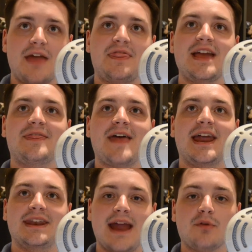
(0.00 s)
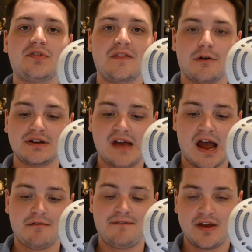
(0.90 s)
I think that announcing their
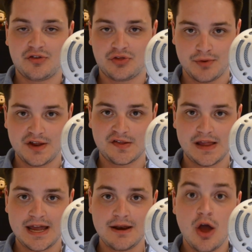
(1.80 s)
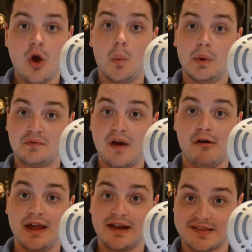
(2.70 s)
entire Phase 3 slate was
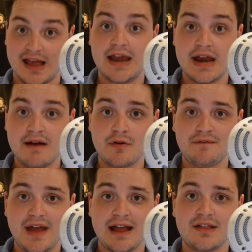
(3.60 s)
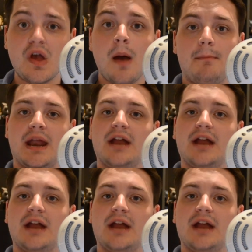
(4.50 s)
very exciting for fans,